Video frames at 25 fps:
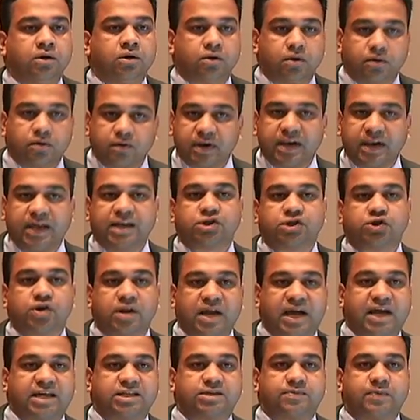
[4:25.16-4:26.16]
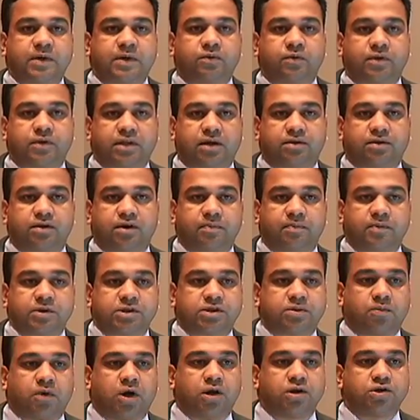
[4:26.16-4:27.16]
relational aspect with other
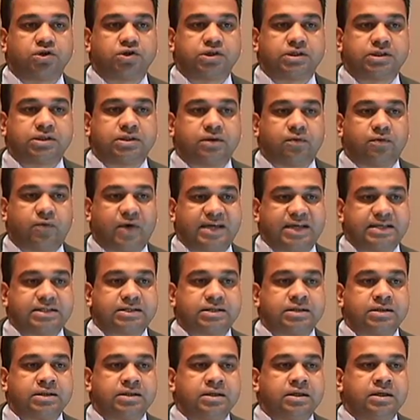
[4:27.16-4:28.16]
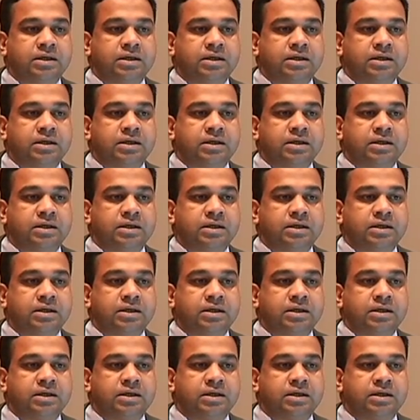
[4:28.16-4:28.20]
epistemologies in the West.